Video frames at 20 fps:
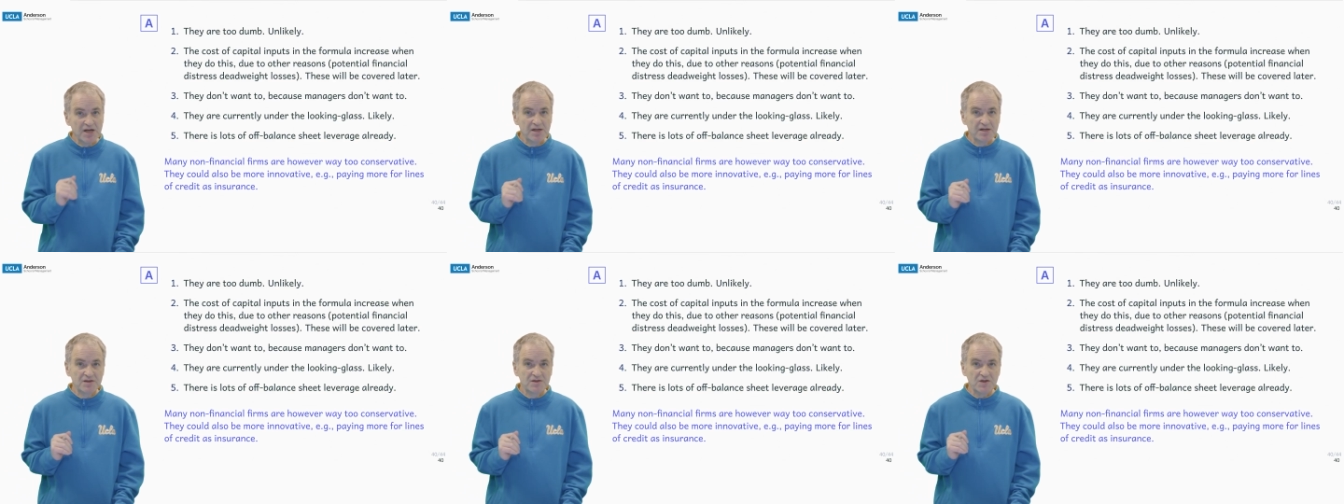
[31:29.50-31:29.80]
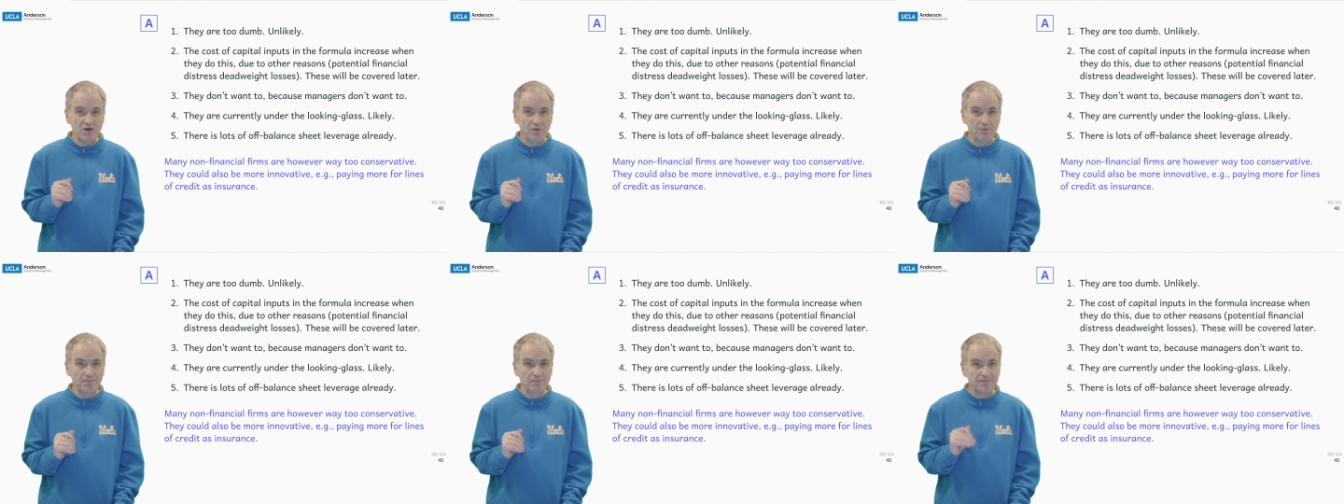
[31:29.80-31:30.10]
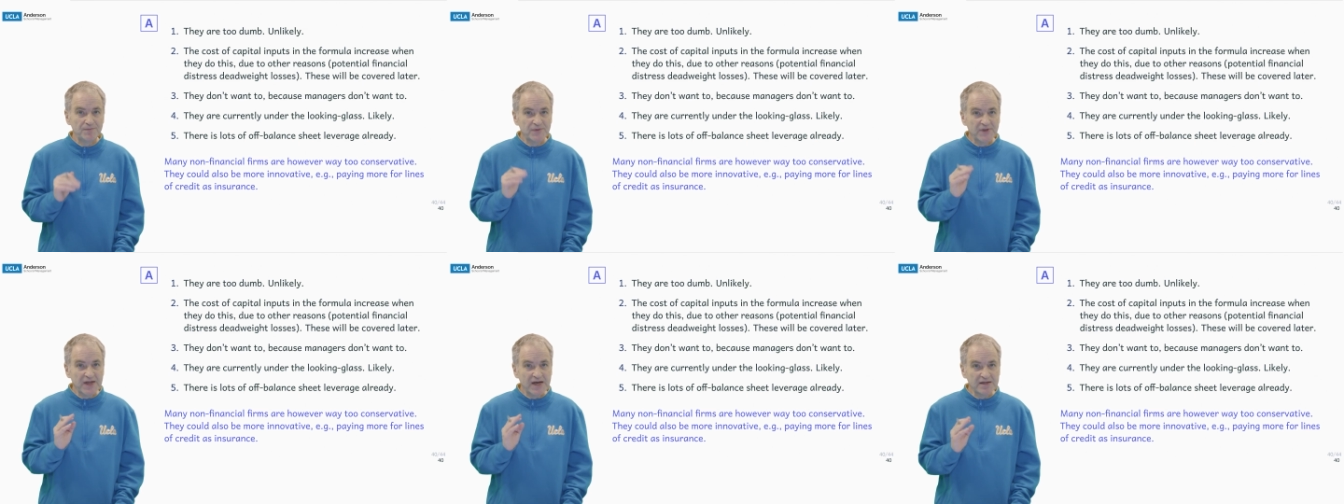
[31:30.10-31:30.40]
So,
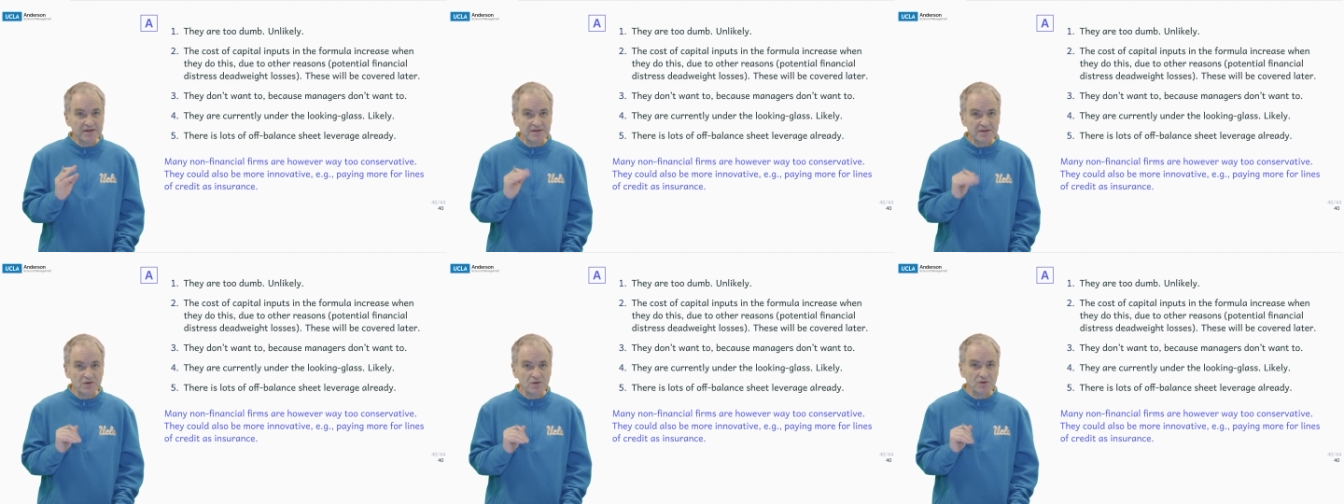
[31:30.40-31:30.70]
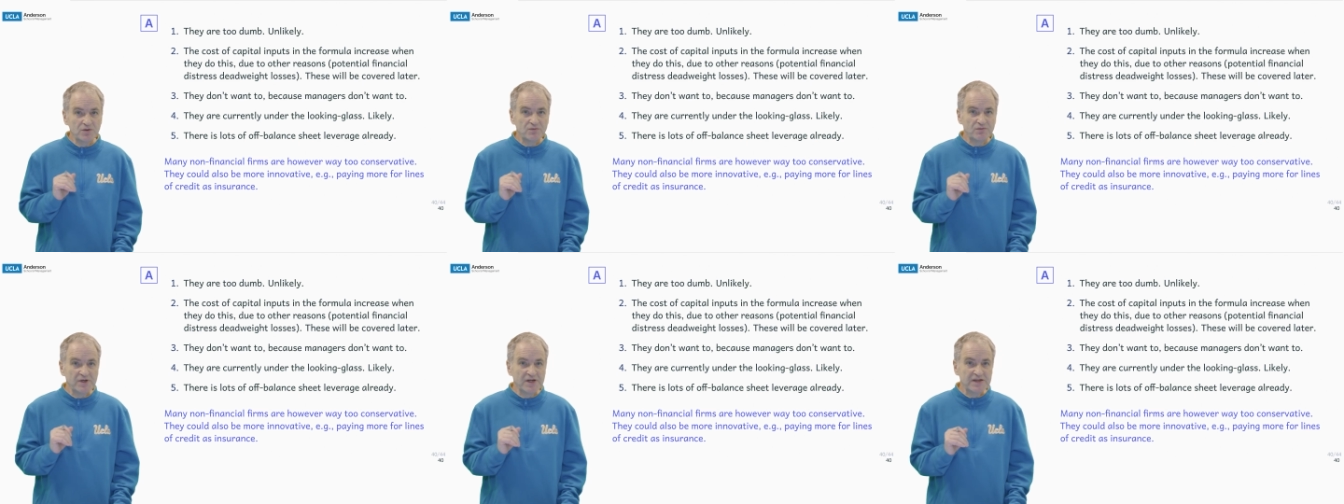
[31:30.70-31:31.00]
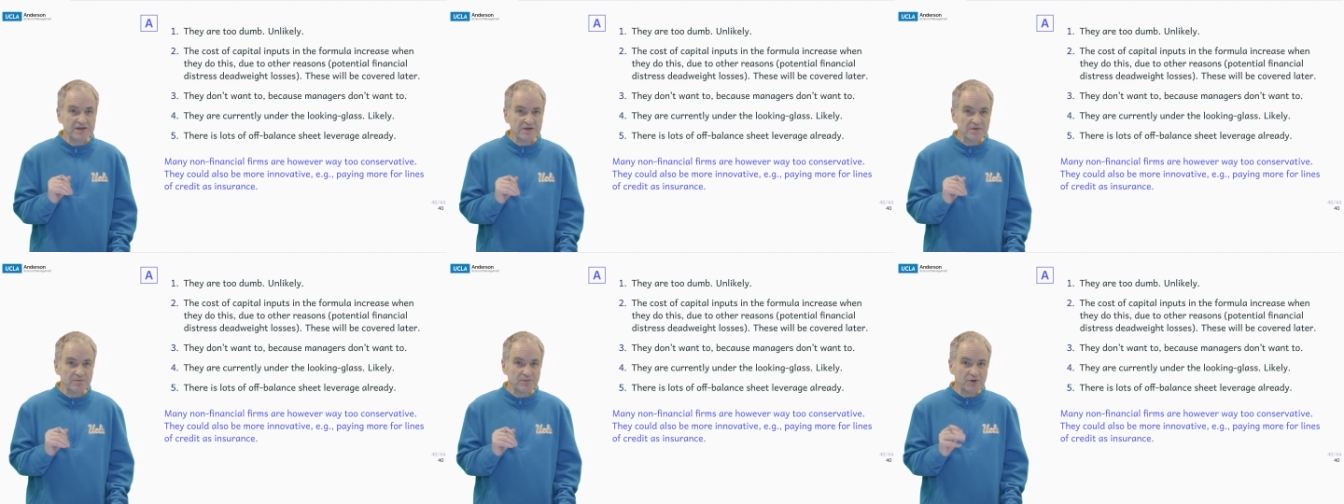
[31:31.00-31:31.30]
that's a good
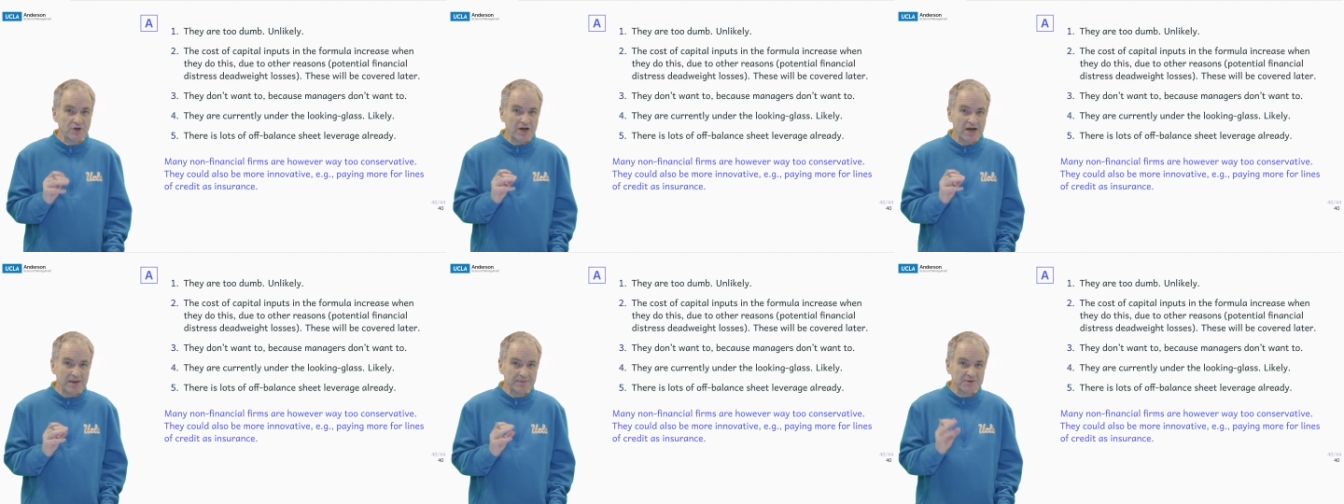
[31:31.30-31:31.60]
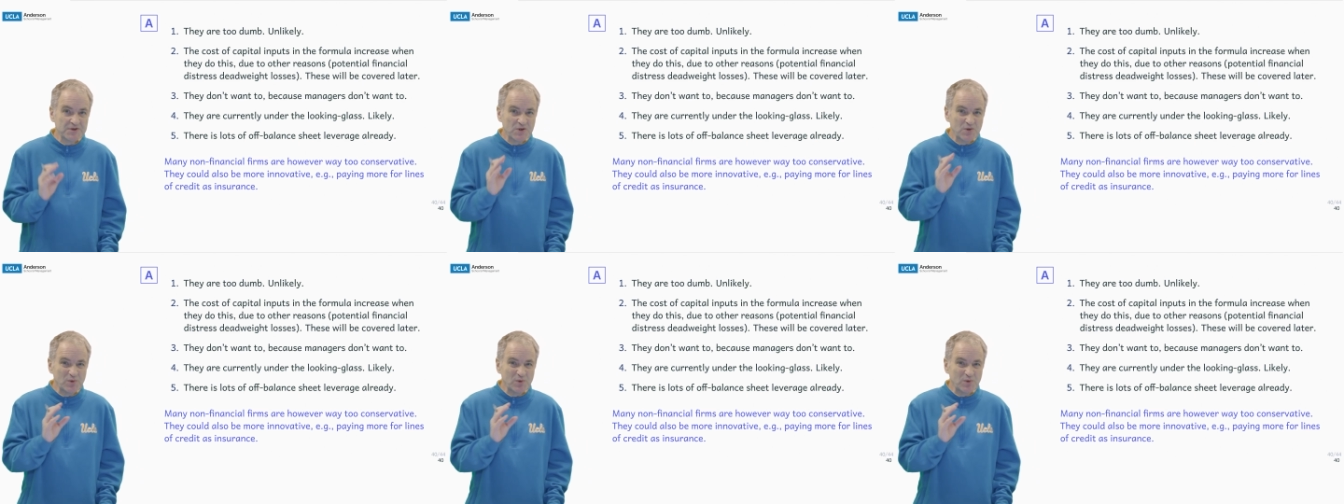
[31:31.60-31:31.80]
reason perhaps